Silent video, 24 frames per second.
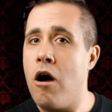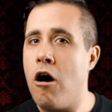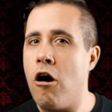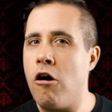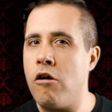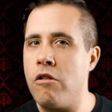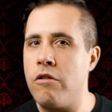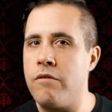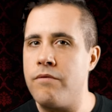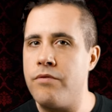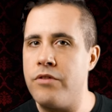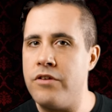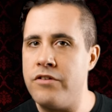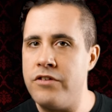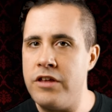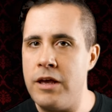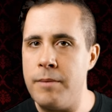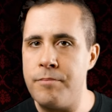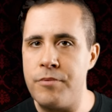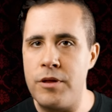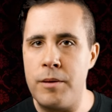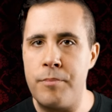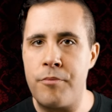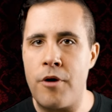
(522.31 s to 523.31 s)
all of the
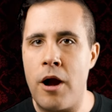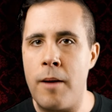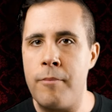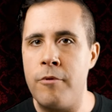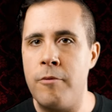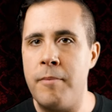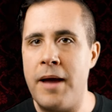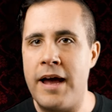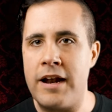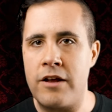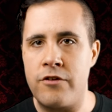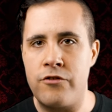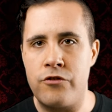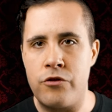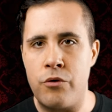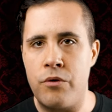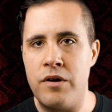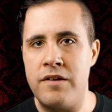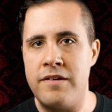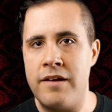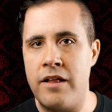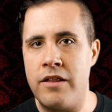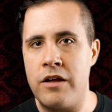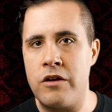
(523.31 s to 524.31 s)
deeply problematic
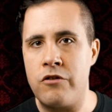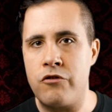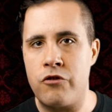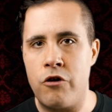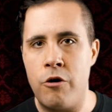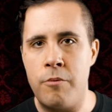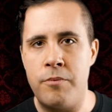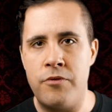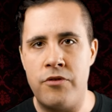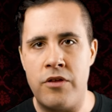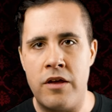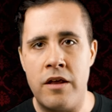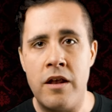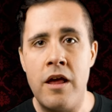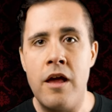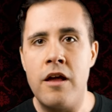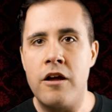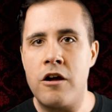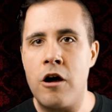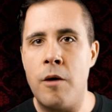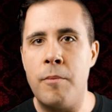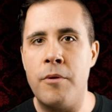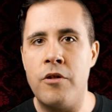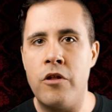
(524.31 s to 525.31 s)
storytelling tropes that
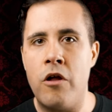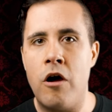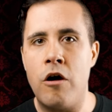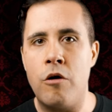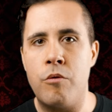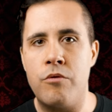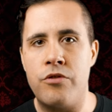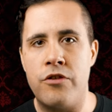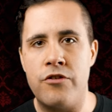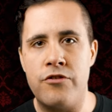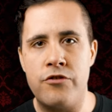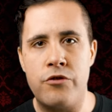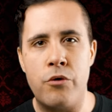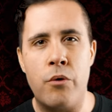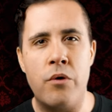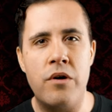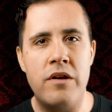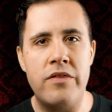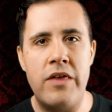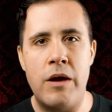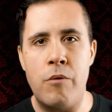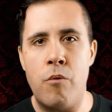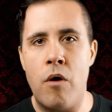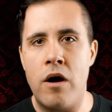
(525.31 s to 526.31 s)
come along with the
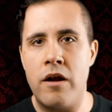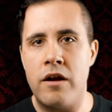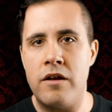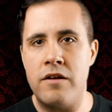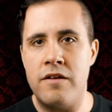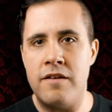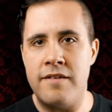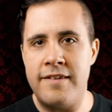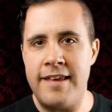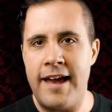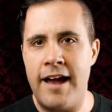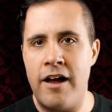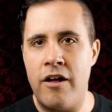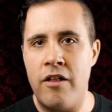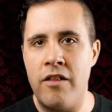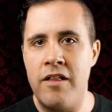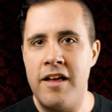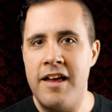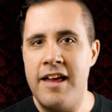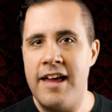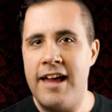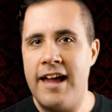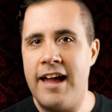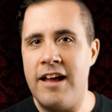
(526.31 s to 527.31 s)
story they wanted to tell,